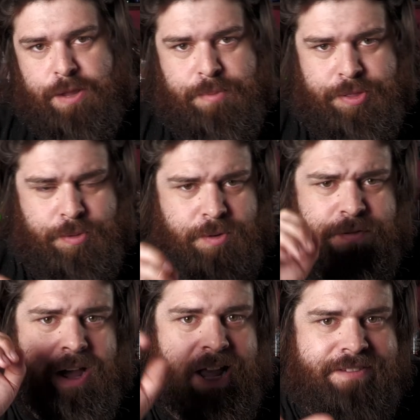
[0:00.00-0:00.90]
But there were
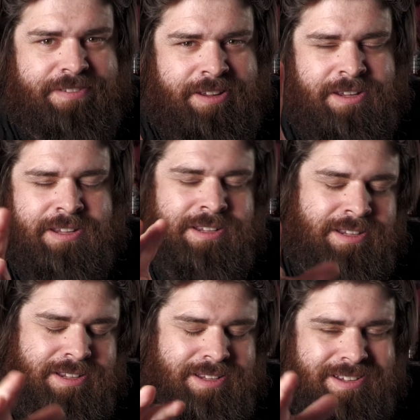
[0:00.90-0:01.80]
5,
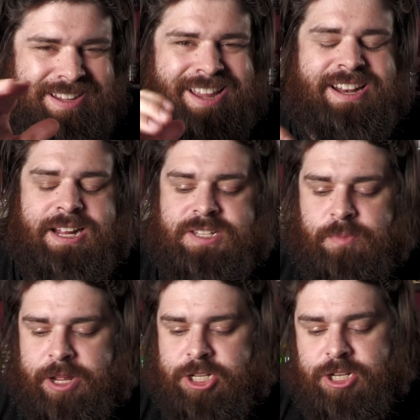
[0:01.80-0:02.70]
not so
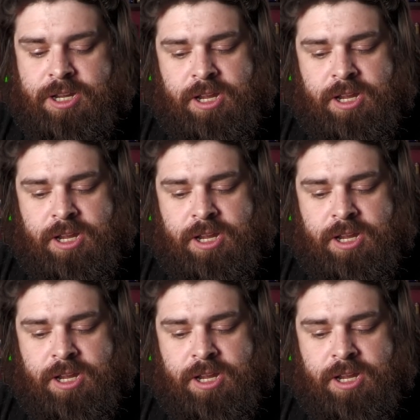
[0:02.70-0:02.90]
much.